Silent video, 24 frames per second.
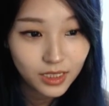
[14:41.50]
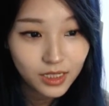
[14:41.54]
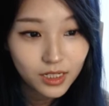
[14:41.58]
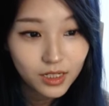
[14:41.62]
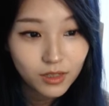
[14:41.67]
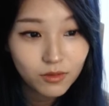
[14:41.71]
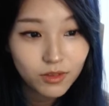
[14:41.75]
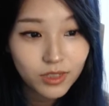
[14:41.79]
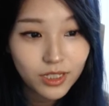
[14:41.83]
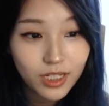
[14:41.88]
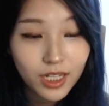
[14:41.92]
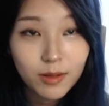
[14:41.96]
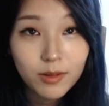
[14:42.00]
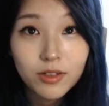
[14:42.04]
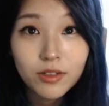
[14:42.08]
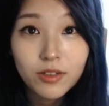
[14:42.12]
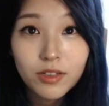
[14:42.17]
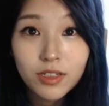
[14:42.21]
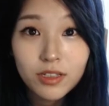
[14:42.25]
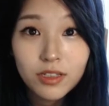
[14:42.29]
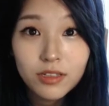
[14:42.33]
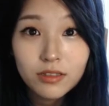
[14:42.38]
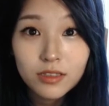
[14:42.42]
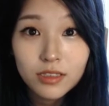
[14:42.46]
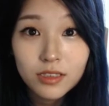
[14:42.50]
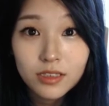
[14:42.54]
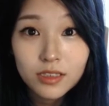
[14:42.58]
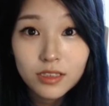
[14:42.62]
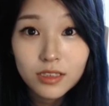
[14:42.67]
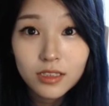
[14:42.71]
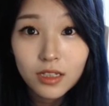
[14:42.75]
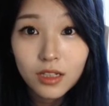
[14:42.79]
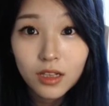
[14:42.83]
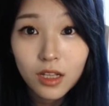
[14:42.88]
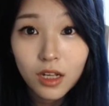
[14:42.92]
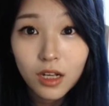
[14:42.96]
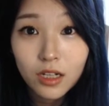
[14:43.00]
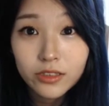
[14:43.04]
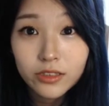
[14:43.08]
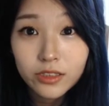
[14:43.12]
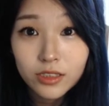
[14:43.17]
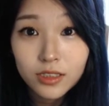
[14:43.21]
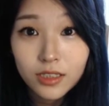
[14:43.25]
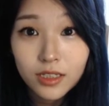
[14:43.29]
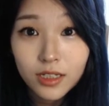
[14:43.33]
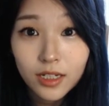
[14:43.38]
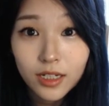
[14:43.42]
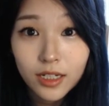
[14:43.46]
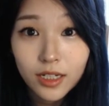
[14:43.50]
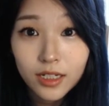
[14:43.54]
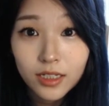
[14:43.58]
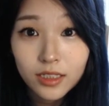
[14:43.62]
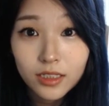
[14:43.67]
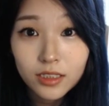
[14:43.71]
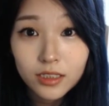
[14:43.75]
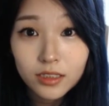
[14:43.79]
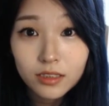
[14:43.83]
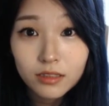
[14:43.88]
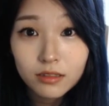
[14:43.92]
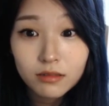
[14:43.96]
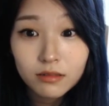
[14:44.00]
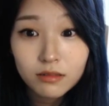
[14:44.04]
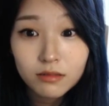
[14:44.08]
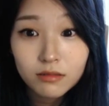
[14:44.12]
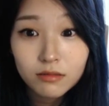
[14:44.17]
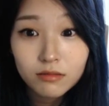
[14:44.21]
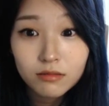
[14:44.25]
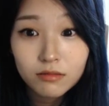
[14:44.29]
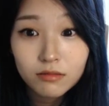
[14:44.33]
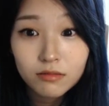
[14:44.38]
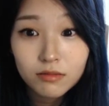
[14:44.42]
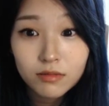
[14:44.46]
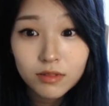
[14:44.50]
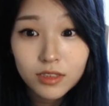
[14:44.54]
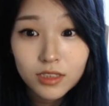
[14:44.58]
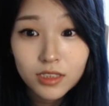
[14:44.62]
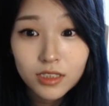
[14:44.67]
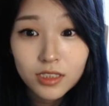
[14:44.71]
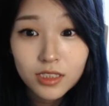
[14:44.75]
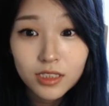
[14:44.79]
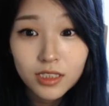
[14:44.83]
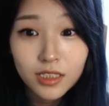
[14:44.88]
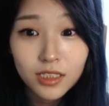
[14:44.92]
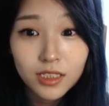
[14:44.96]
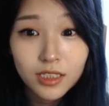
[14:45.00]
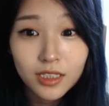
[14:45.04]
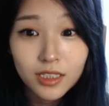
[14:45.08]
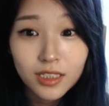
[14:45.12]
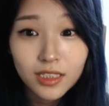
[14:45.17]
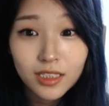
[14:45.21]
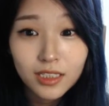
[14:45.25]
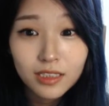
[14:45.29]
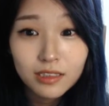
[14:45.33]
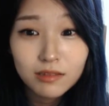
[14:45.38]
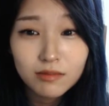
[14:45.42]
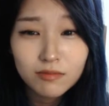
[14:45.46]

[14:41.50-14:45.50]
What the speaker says: What camera do I use? It's the Logitech C920,